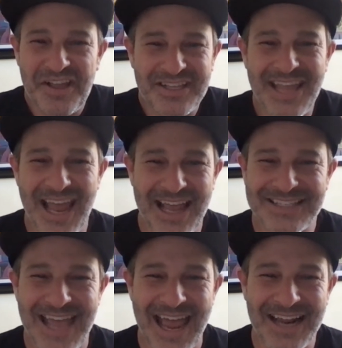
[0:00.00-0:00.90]

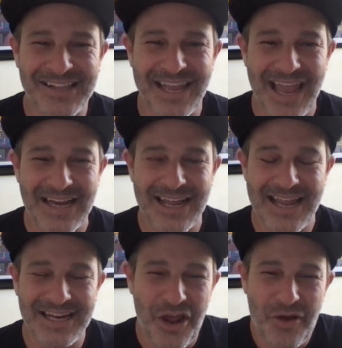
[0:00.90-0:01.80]
exactly. And
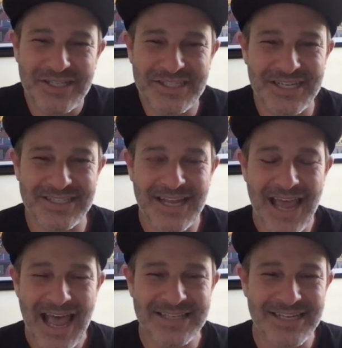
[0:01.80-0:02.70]
it's just,
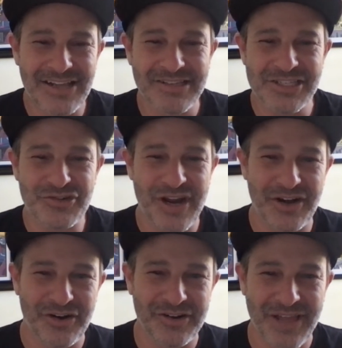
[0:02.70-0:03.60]
as an
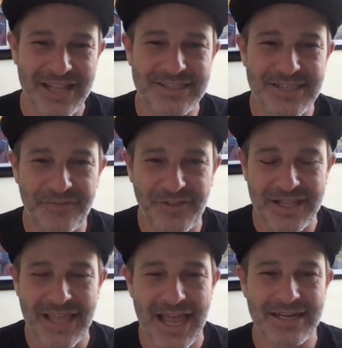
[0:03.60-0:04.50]
illustrator, like stuff
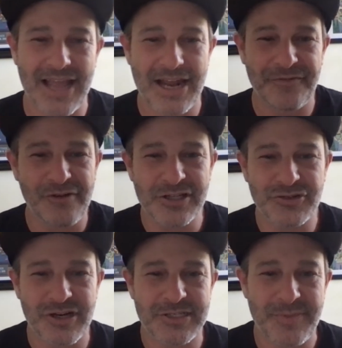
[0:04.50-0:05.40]
like that kind of
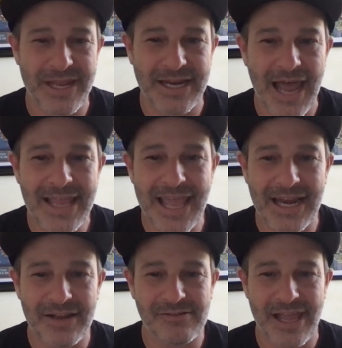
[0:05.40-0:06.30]
frustrates me. And I
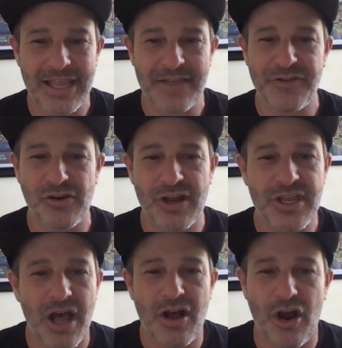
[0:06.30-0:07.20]
get it, like if you're a
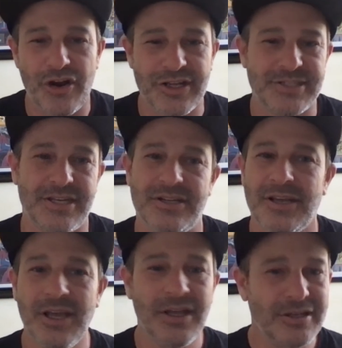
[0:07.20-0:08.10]
young artist and
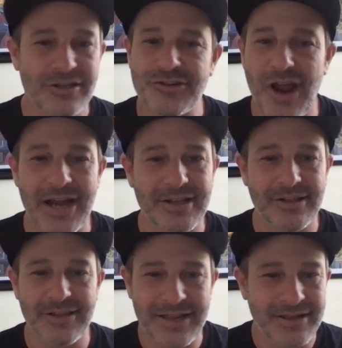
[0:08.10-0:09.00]
you're trying
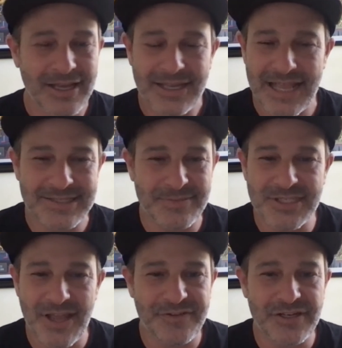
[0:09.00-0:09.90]
to like
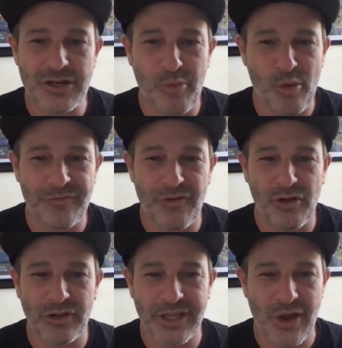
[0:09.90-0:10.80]
get some stuff into your
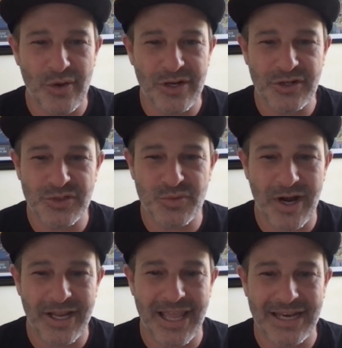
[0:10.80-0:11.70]
portfolio and you
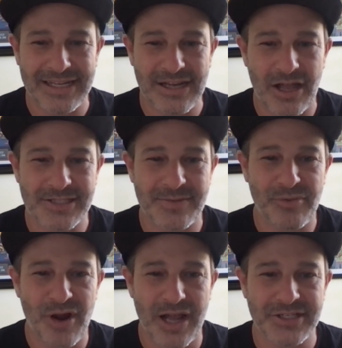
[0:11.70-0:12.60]
just want to get in on
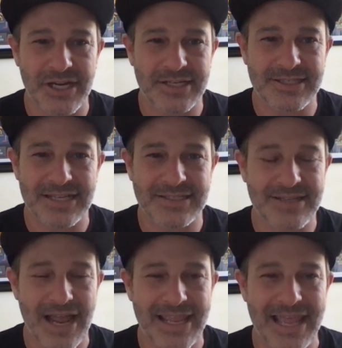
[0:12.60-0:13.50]
some projects,
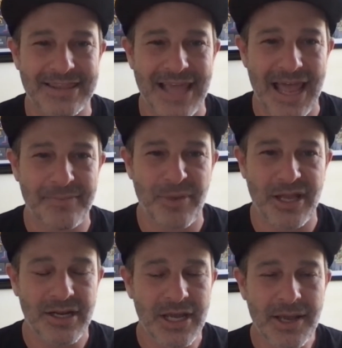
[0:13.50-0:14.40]
I get that.
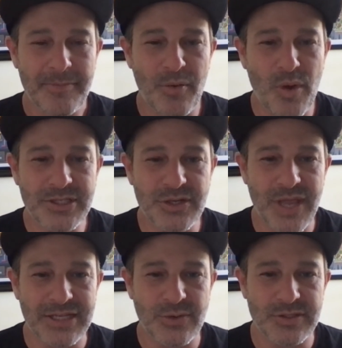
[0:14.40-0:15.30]
But once
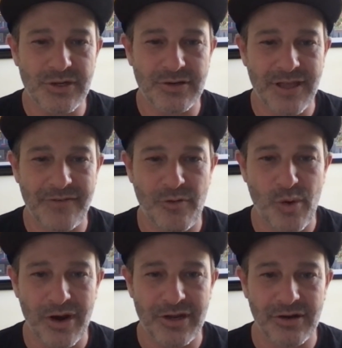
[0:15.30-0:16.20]
you get to a certain level
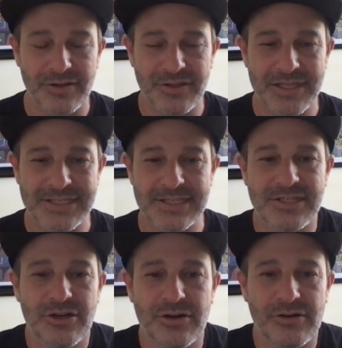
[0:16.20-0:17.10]
where this
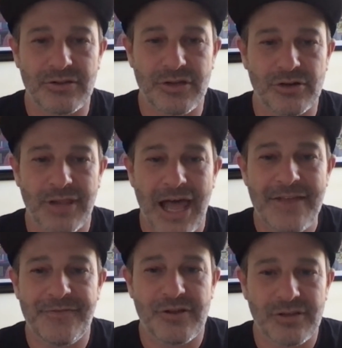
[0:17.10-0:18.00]
is your
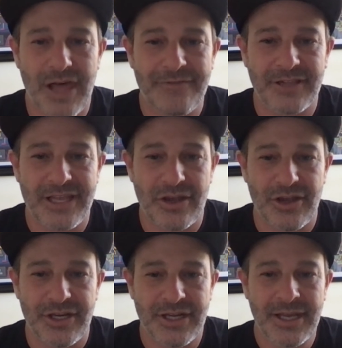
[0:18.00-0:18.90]
life, your
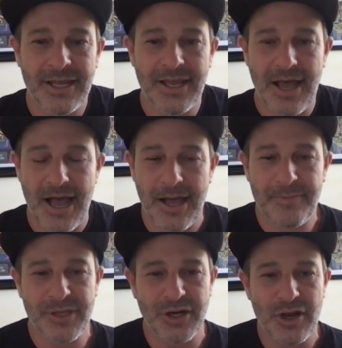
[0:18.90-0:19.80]
livelihood,
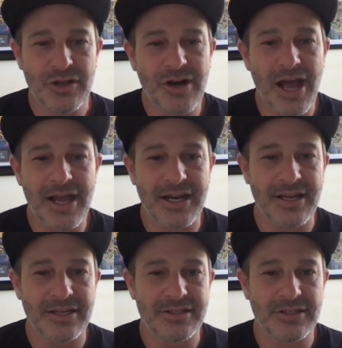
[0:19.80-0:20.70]
you're not
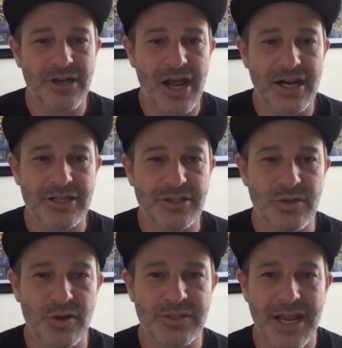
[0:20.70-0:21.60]
gonna do
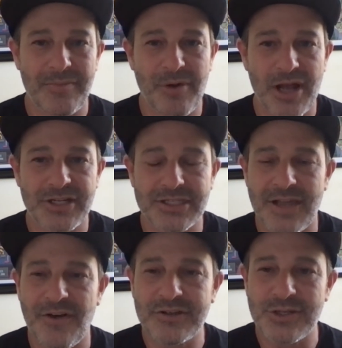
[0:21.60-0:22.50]
those kind of projects.
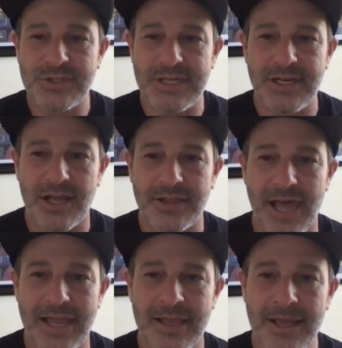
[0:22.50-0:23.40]
I've also seen on
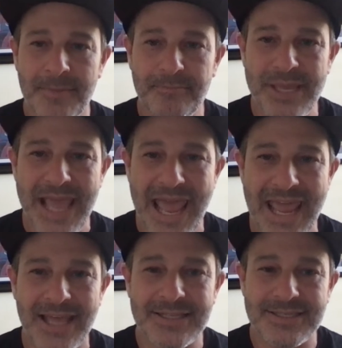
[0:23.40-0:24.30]
like
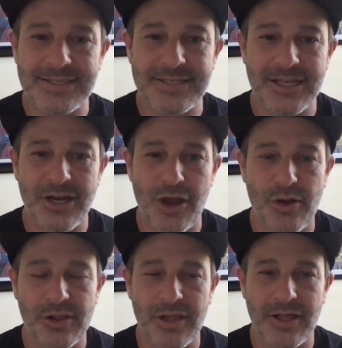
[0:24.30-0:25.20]
Behance,
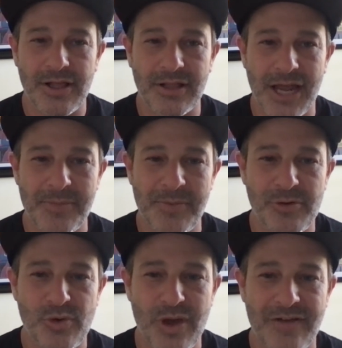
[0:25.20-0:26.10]
a lot of
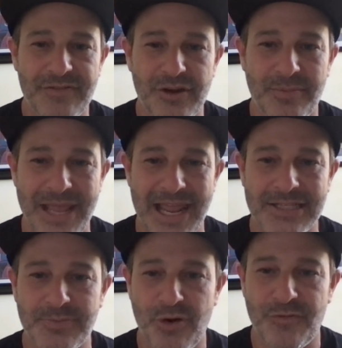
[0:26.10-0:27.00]
people who have their
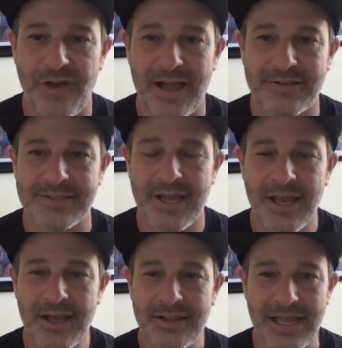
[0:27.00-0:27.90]
Behance profiles,
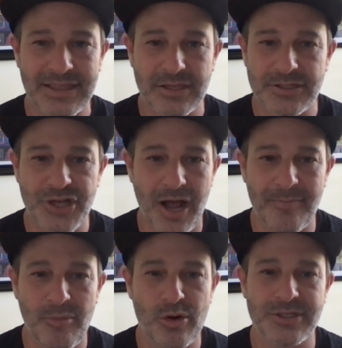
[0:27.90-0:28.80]
like the
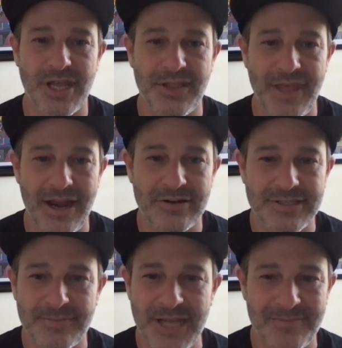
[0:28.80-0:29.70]
job boards on there.
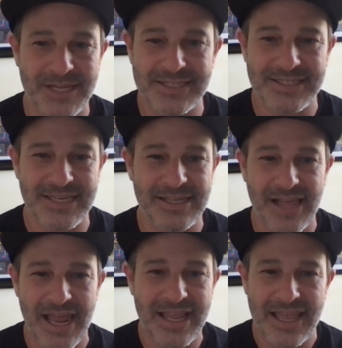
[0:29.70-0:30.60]
Sometimes I see
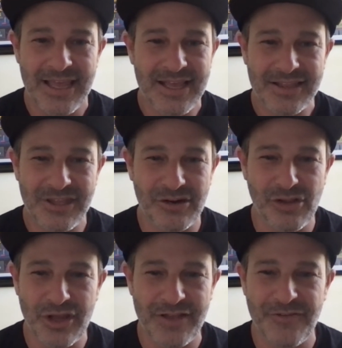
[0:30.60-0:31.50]
like they're
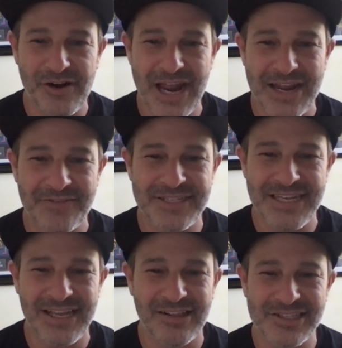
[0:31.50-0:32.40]
looking for an NFT
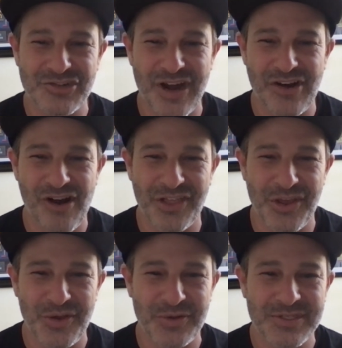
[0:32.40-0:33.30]
illustrator on
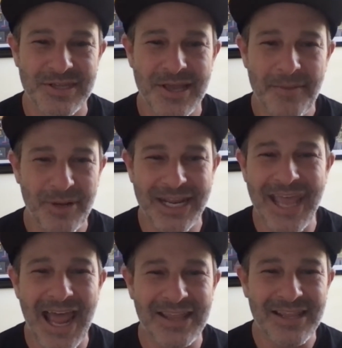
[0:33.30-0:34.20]
those. But
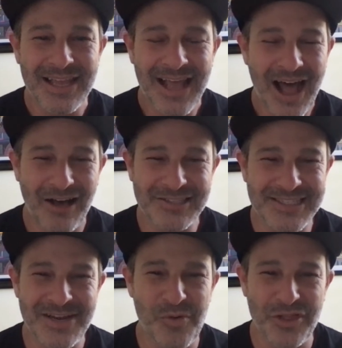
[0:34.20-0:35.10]
again, I'll
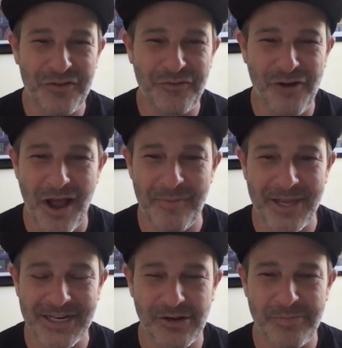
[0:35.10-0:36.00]
see where they're from
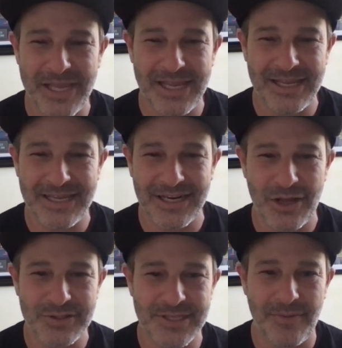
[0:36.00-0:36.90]
and it'll be,
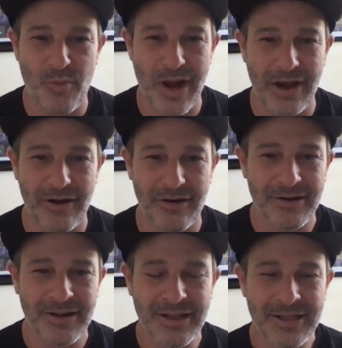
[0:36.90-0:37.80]
somewhere